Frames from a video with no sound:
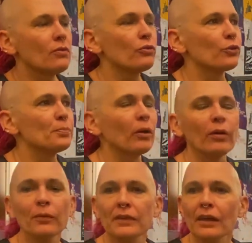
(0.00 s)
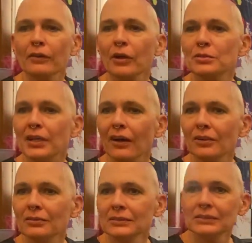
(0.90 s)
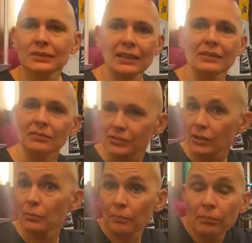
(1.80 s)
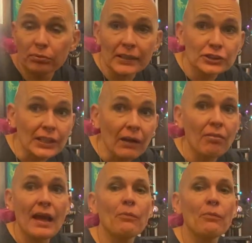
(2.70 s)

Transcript: group going with the other hotel and start branching out that